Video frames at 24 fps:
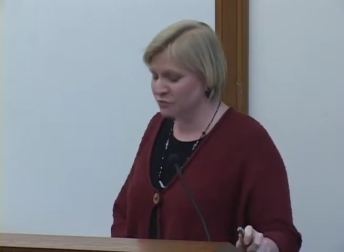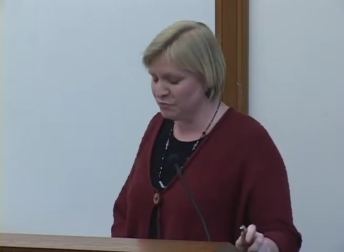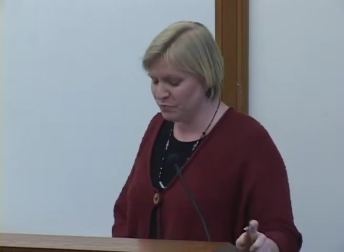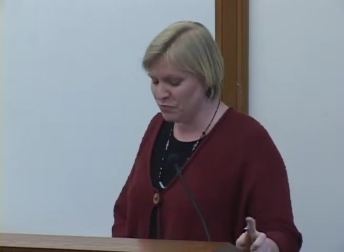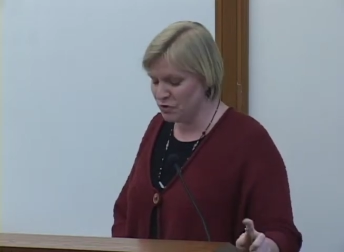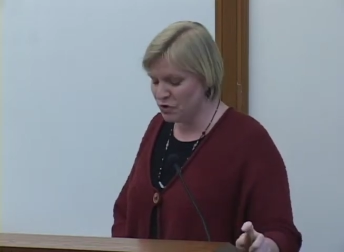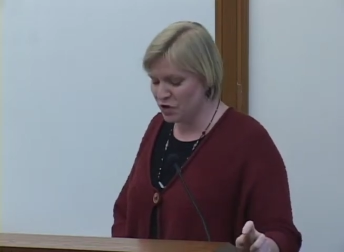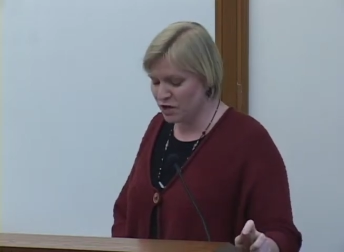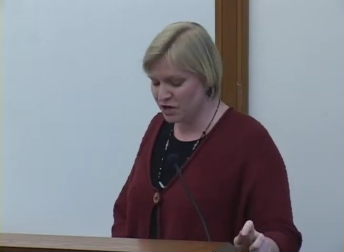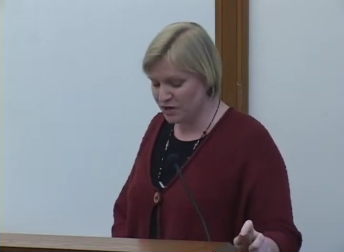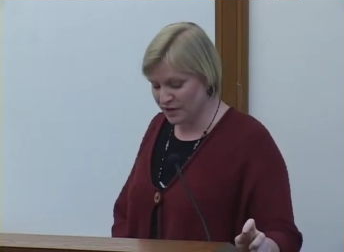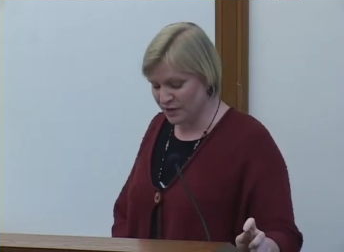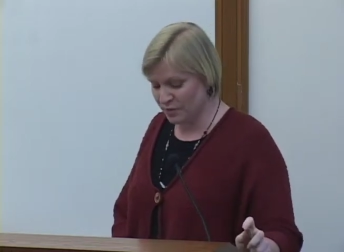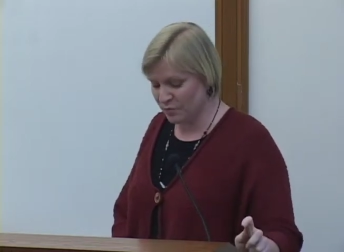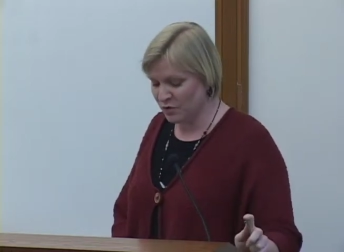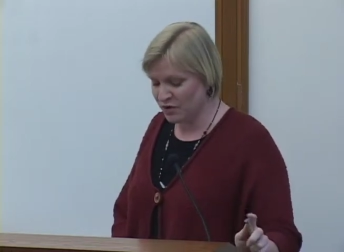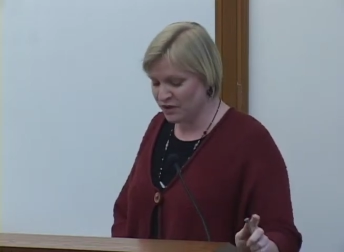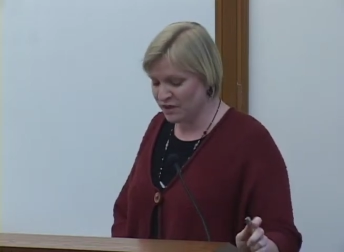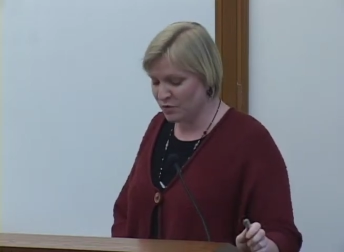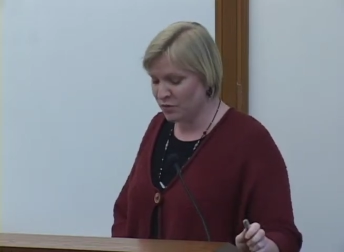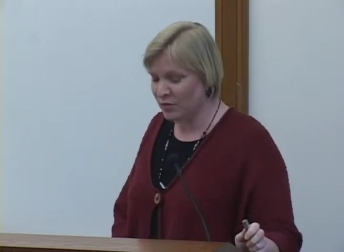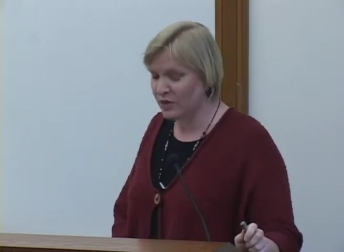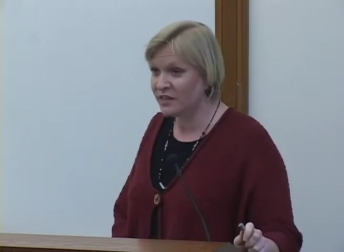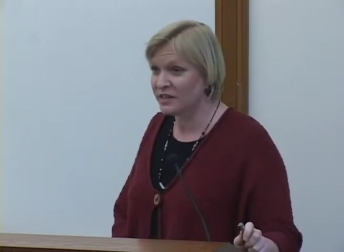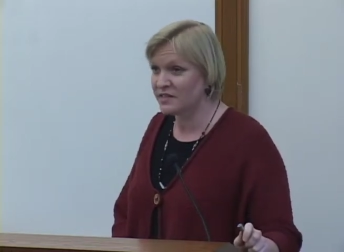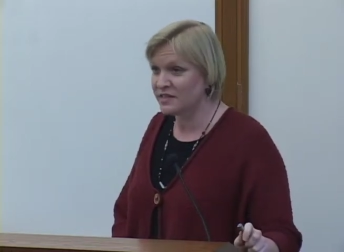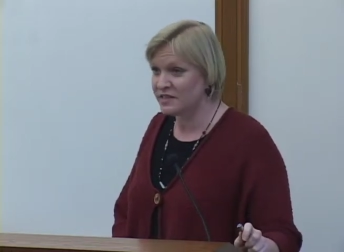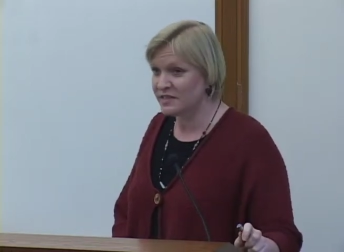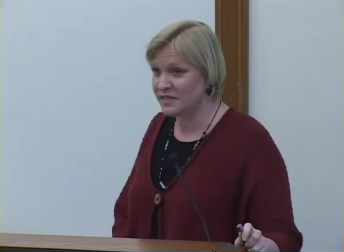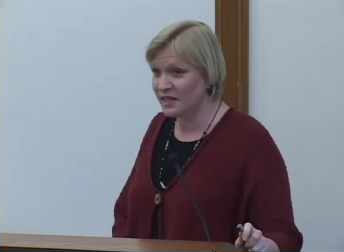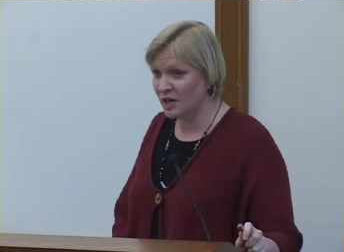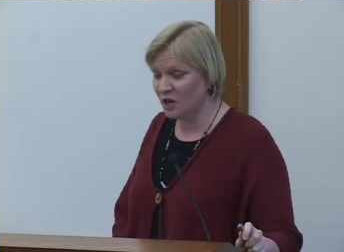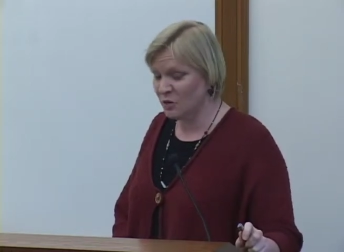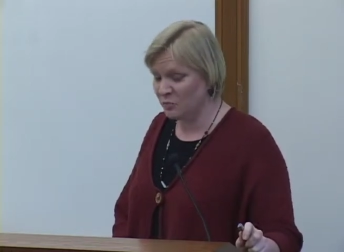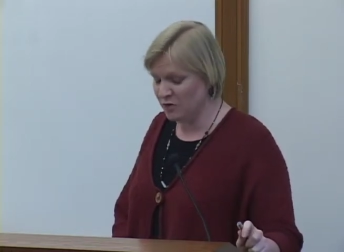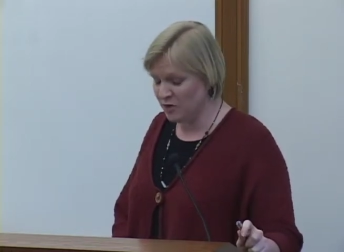book and what they wanted to
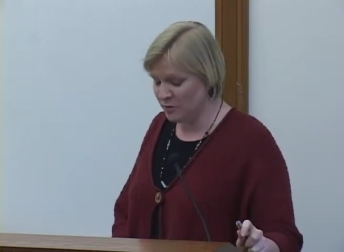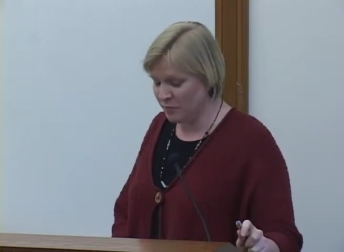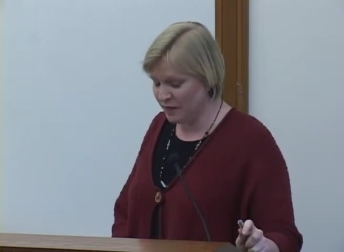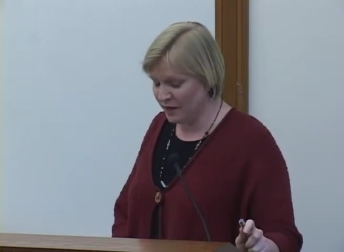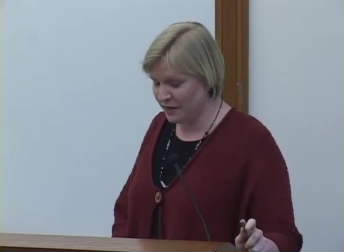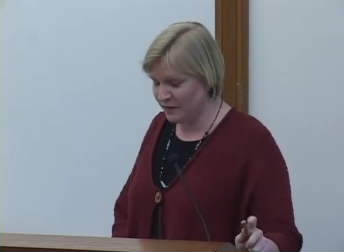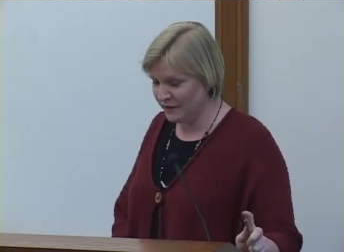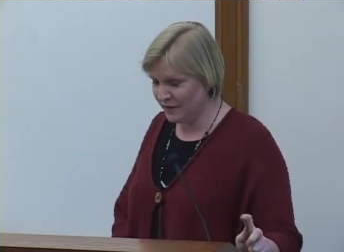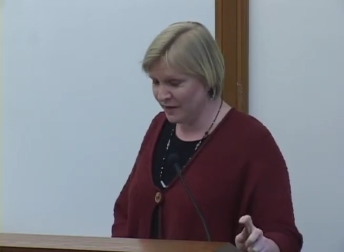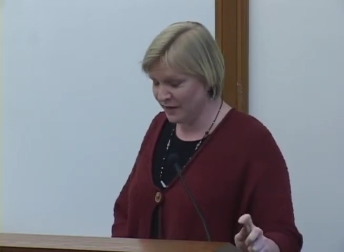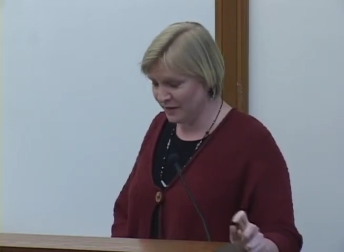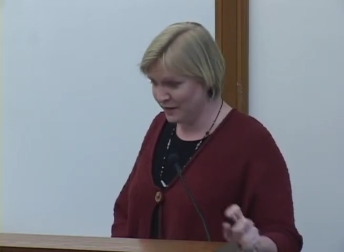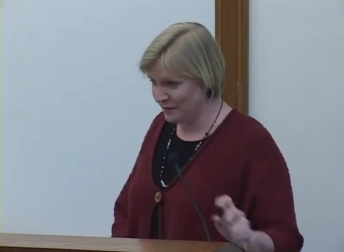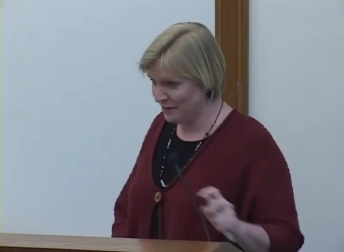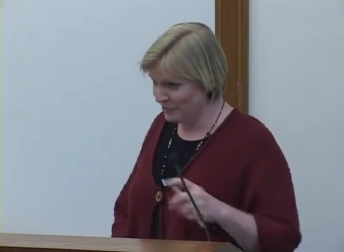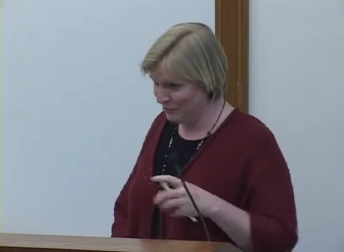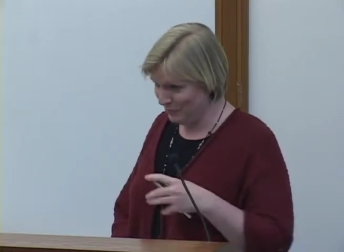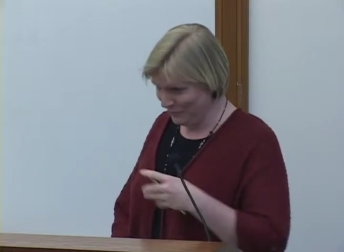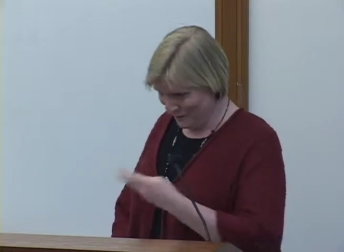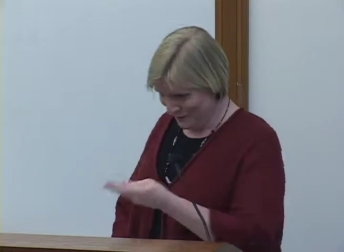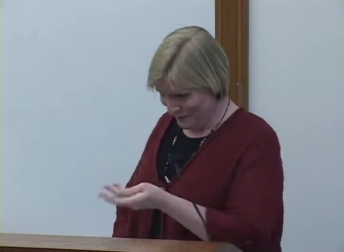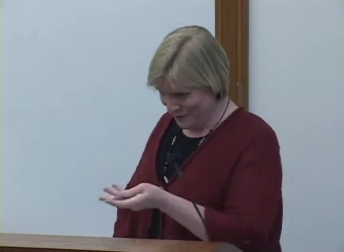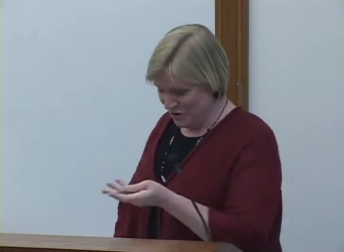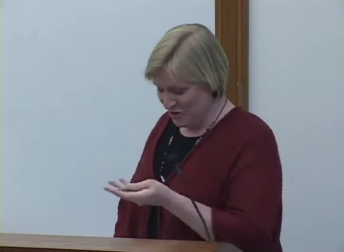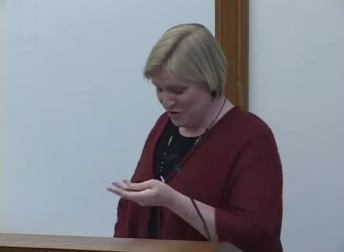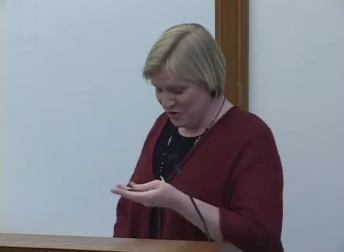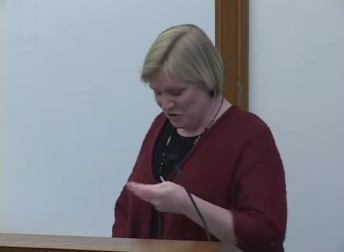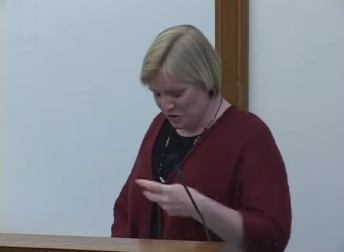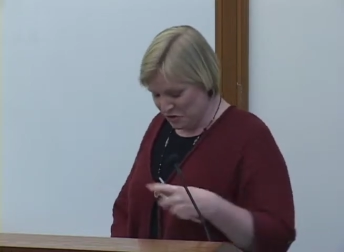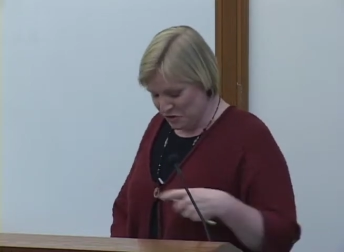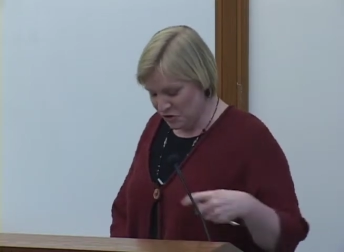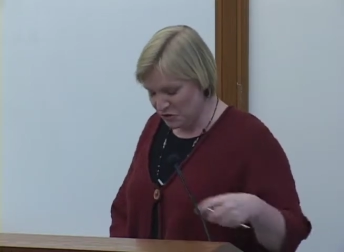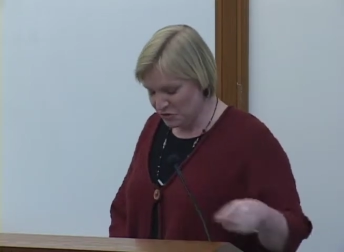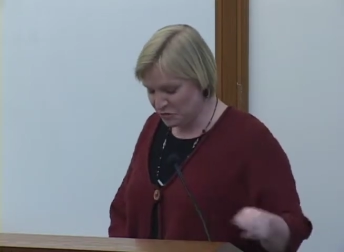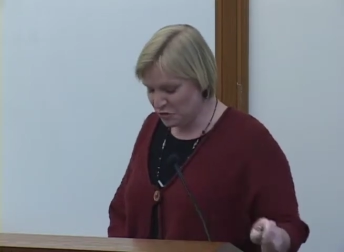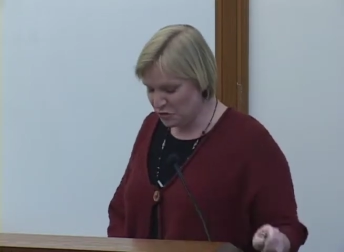tell me about that and
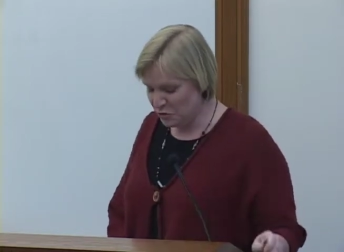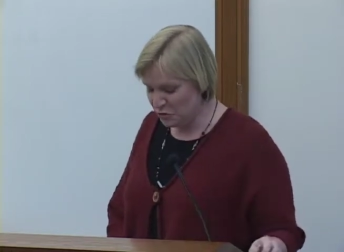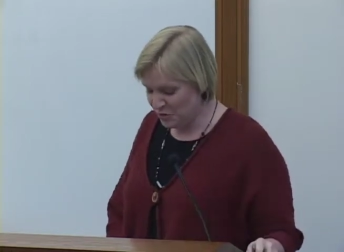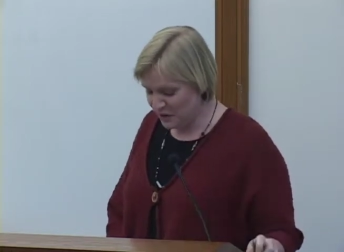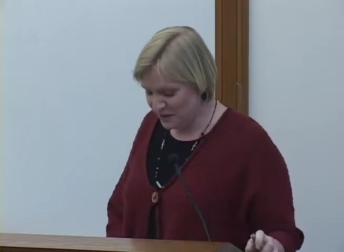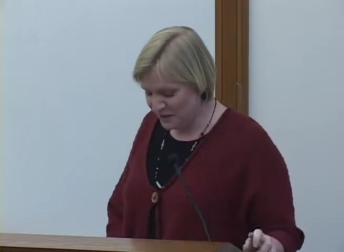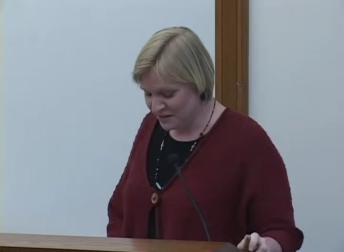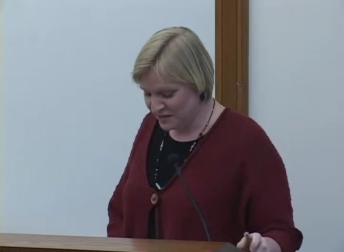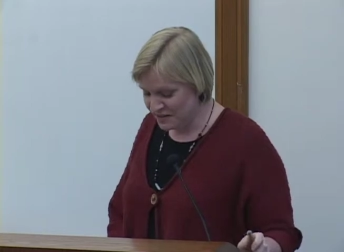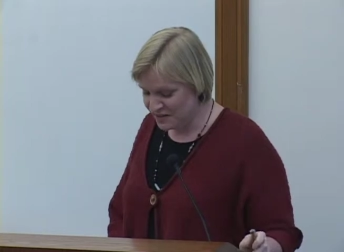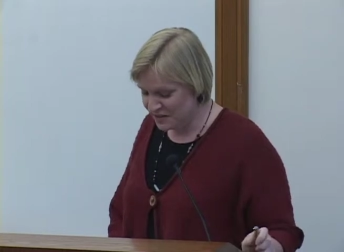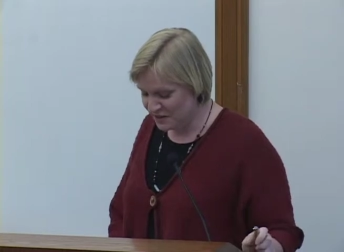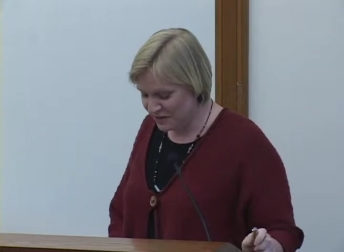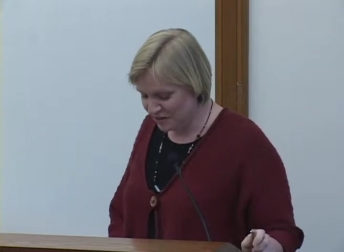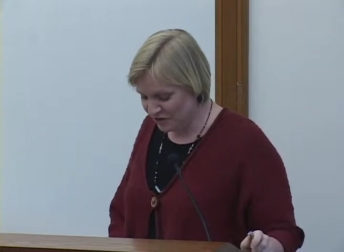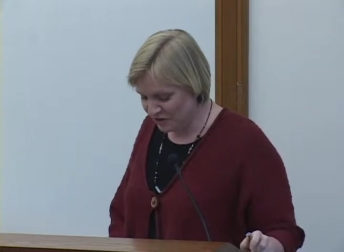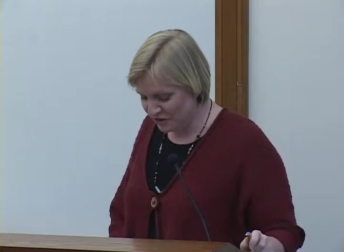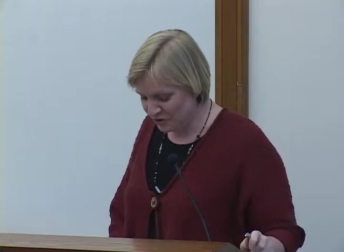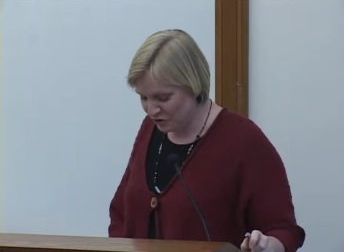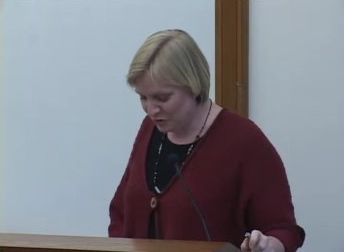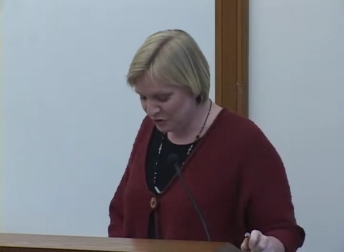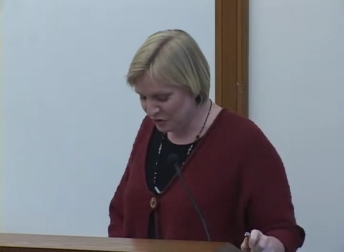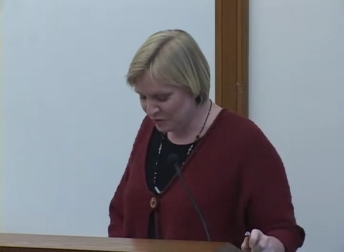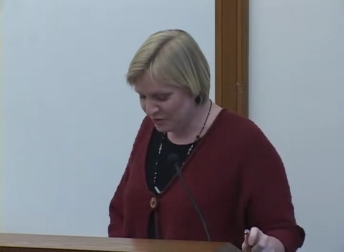through me to tell Dr.